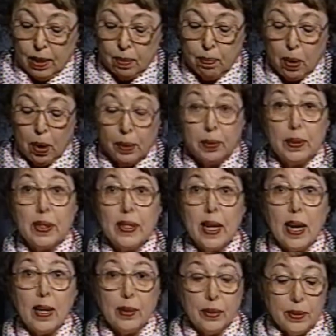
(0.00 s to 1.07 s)
Margaret
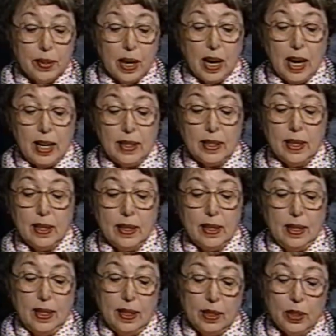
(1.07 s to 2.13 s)
Sanger died
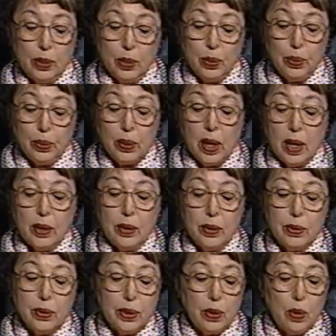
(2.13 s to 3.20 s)
in a Tucson
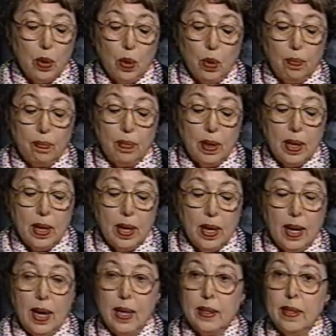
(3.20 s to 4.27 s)
nursing home
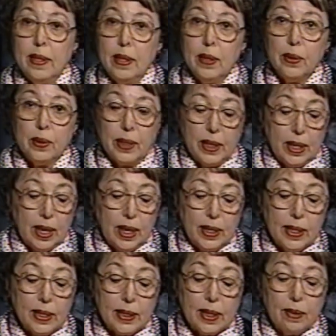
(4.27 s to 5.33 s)
at nearly
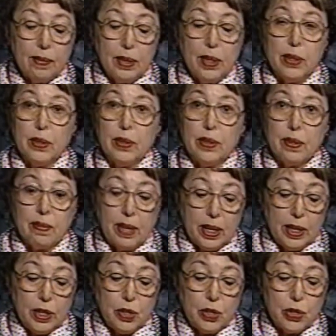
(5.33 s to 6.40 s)
87 years of
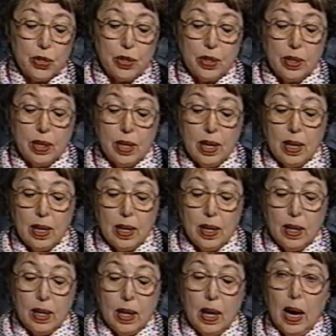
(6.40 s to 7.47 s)
age.
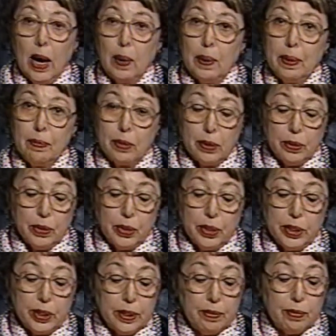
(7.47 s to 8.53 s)
However,
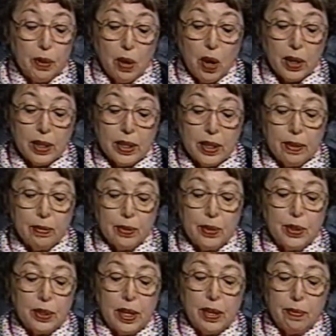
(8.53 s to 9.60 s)
she lived long enough to
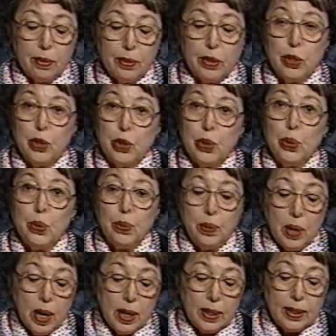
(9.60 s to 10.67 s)
savor the
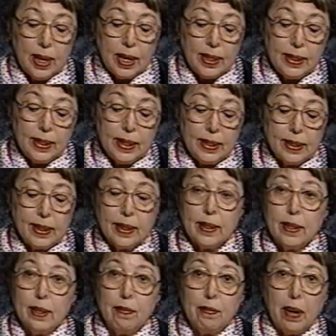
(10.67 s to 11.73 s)
June
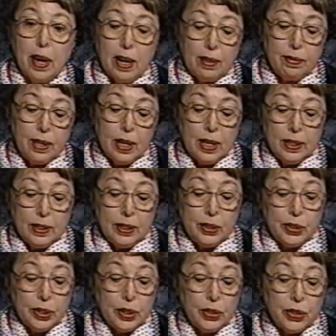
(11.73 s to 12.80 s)
1965
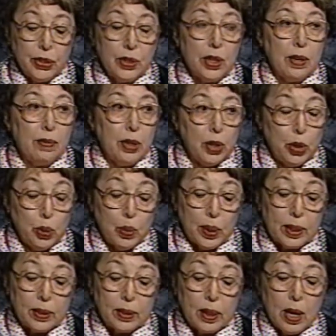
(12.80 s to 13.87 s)
decision of the
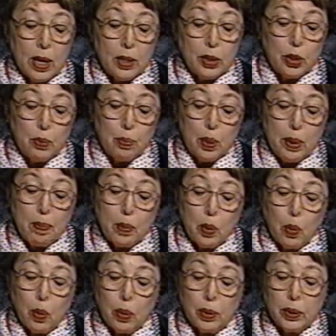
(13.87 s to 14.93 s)
U.S. Supreme
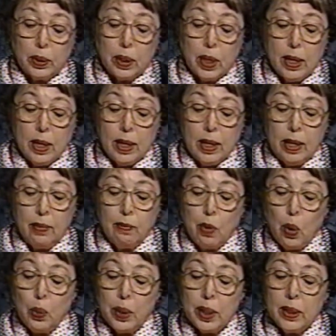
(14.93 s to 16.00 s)
Court
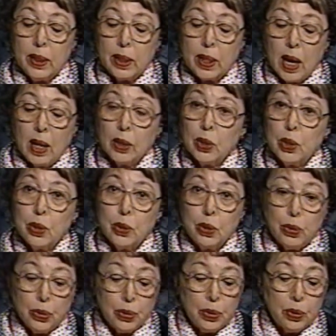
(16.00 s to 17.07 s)
invoking the
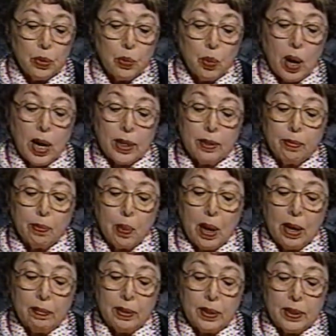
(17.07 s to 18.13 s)
constitutional right of
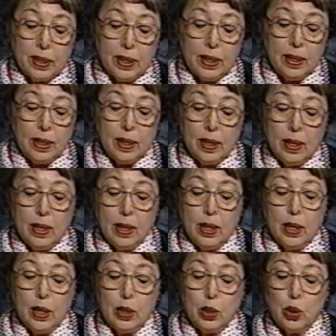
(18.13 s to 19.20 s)
privacy,
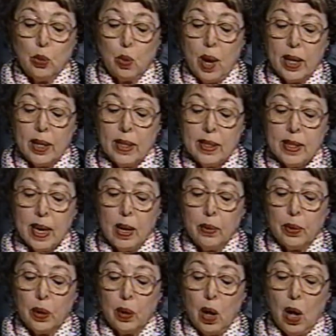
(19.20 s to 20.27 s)
striking
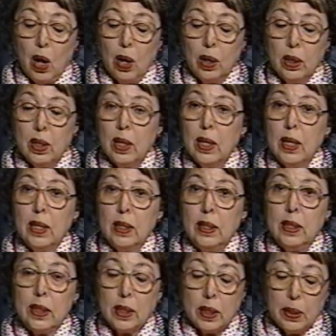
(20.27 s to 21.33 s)
down a law
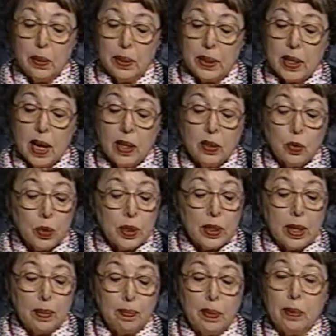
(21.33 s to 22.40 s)
declaring
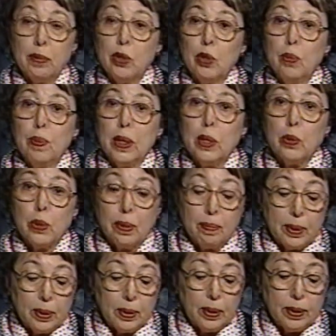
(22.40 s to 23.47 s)
contraceptives to be
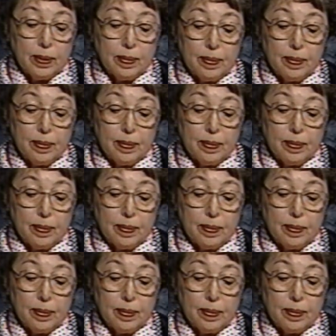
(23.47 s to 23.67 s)
criminal.